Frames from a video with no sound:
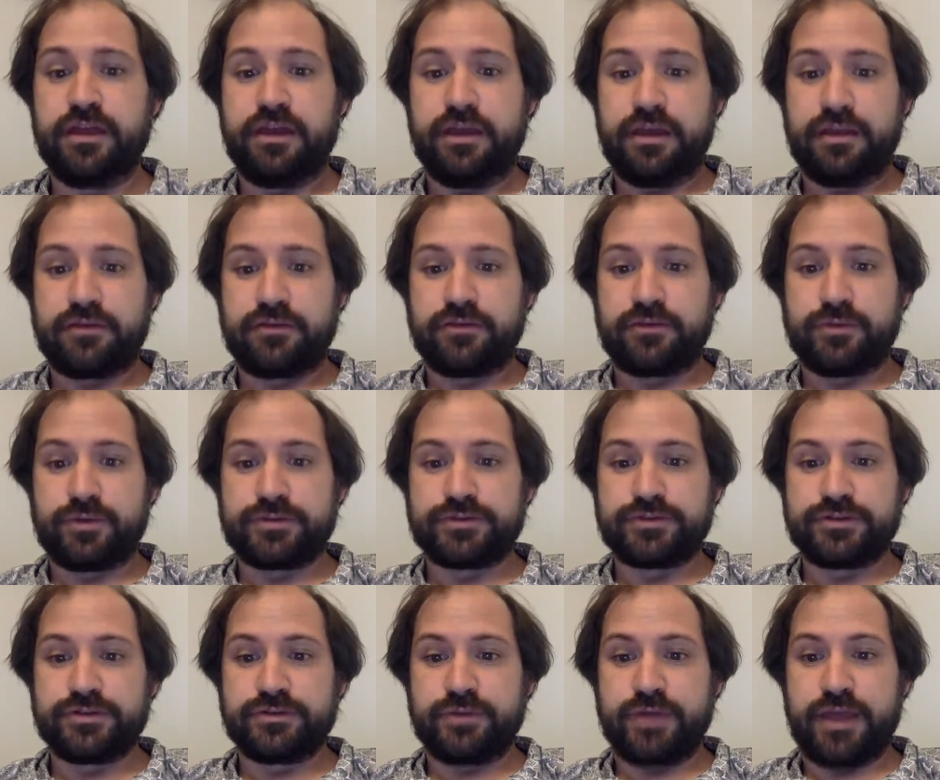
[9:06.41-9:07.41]
and the thrust
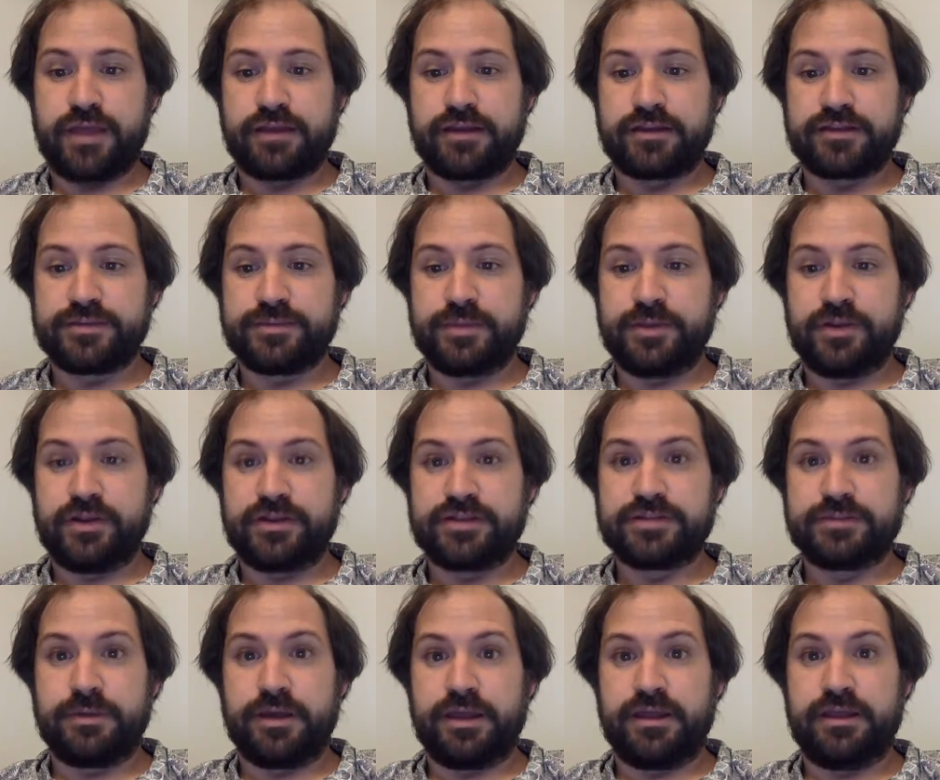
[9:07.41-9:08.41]
and drag
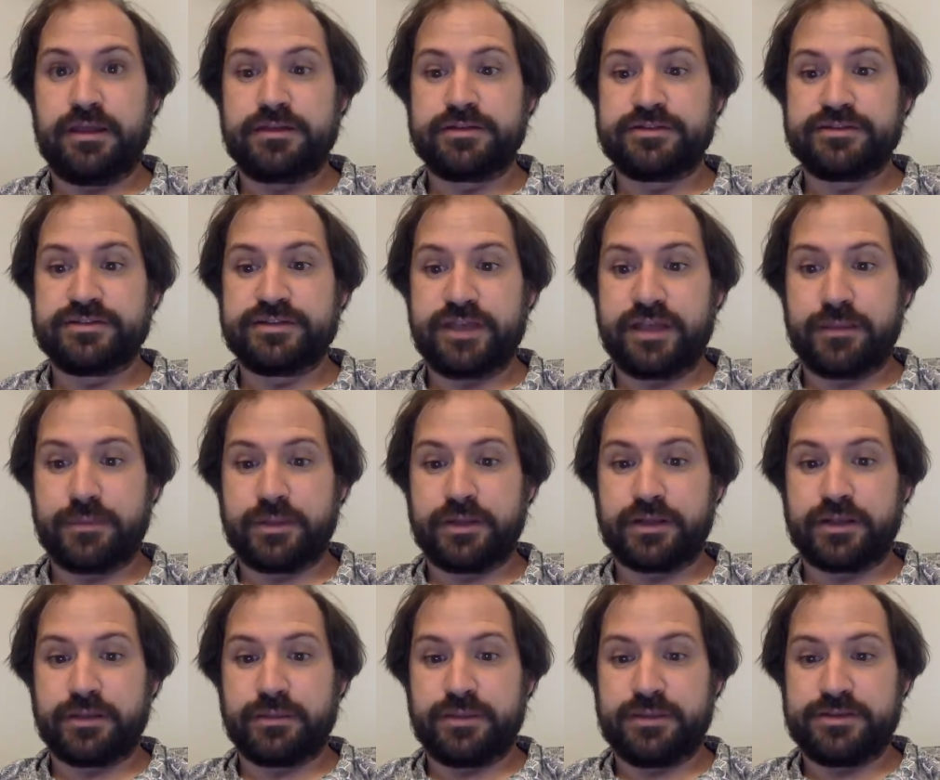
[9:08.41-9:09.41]
experienced by each
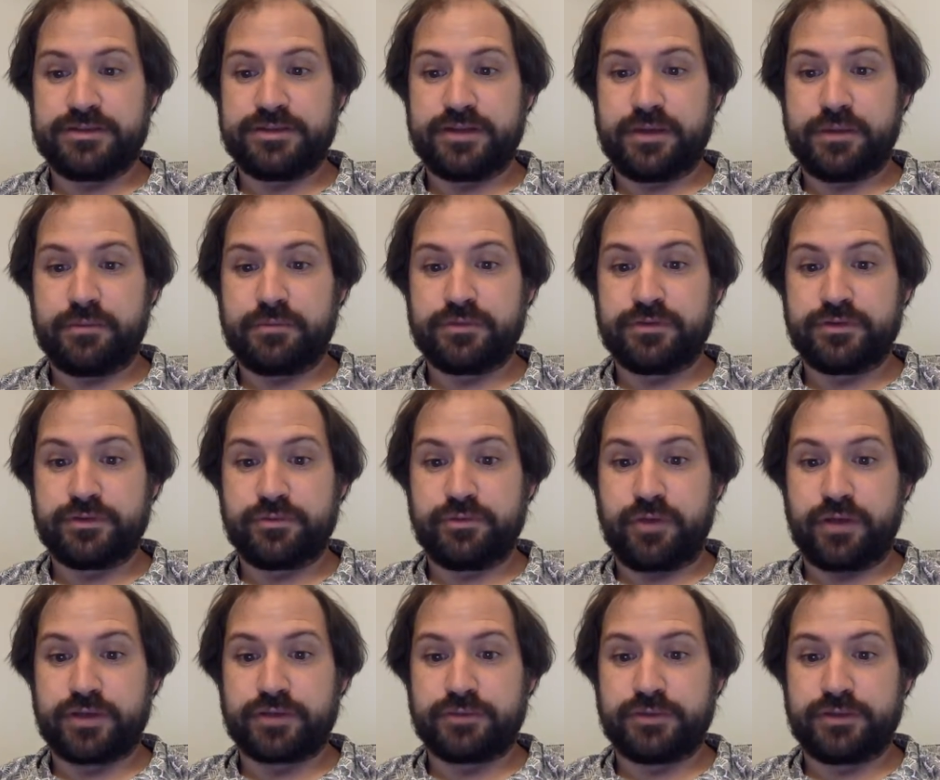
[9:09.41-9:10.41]
segment can be summed to
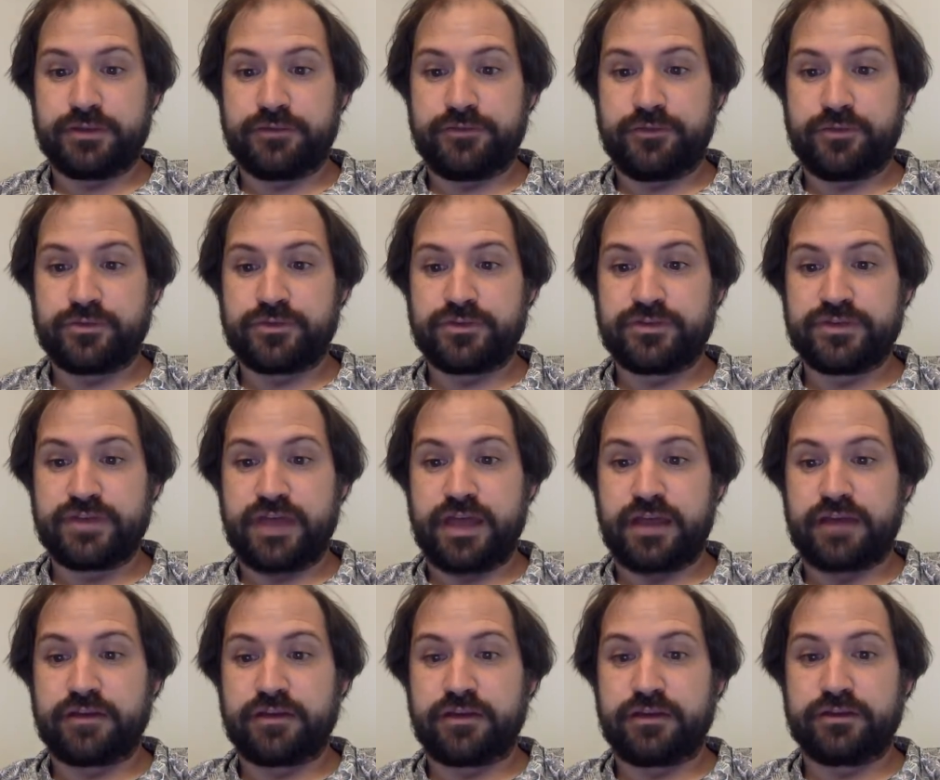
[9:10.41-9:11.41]
approximate the forces
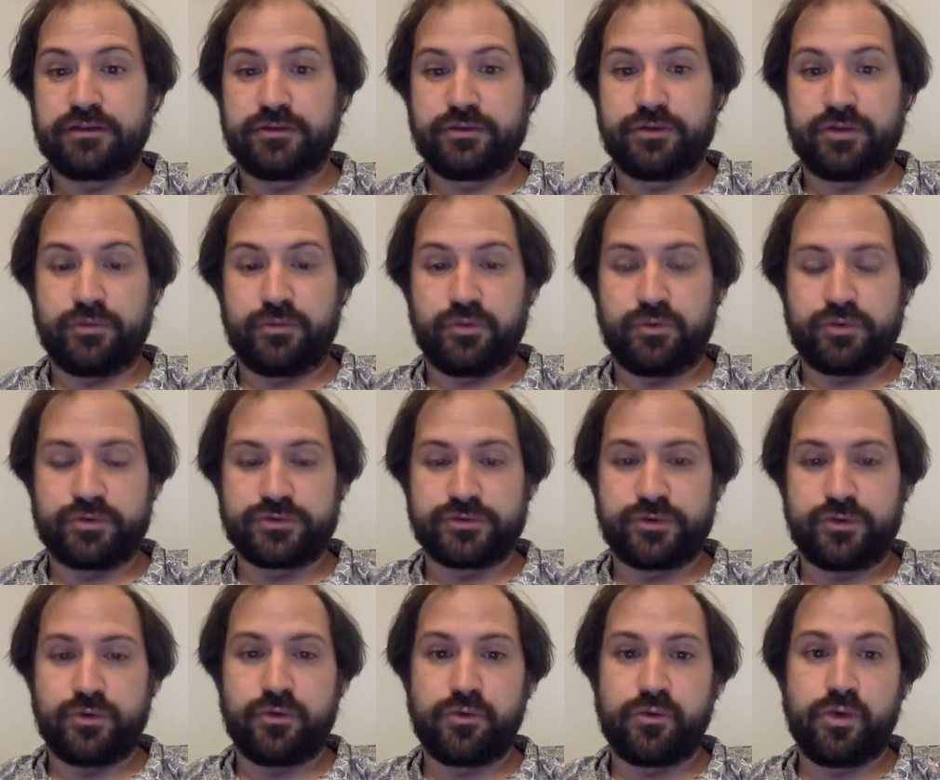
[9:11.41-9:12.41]
acting on the locomotor as a
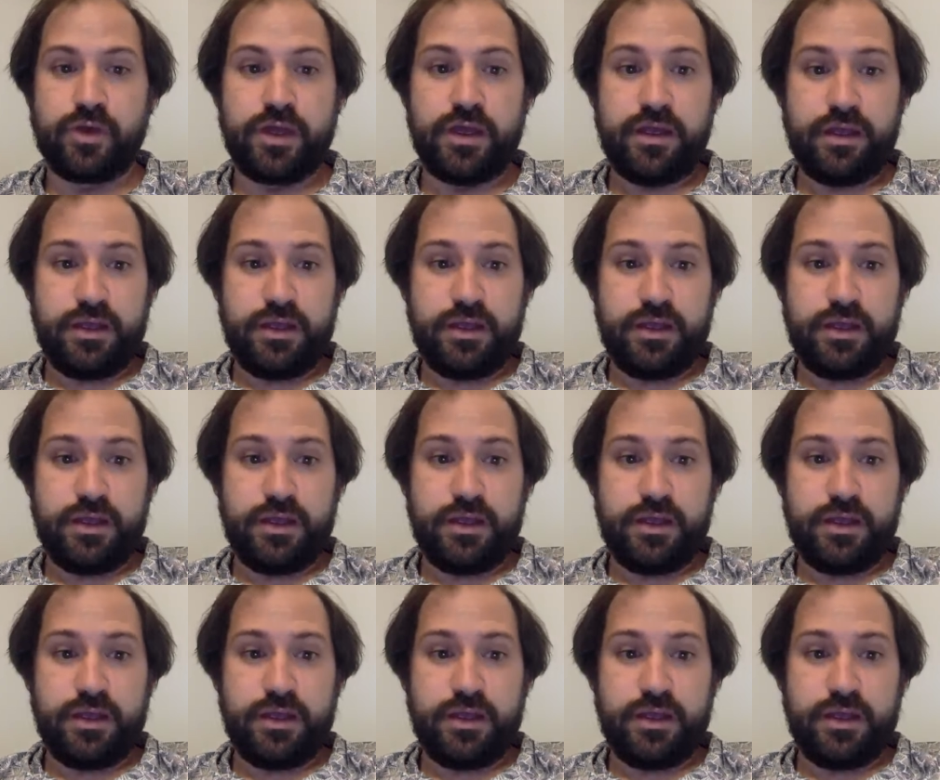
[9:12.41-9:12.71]
whole,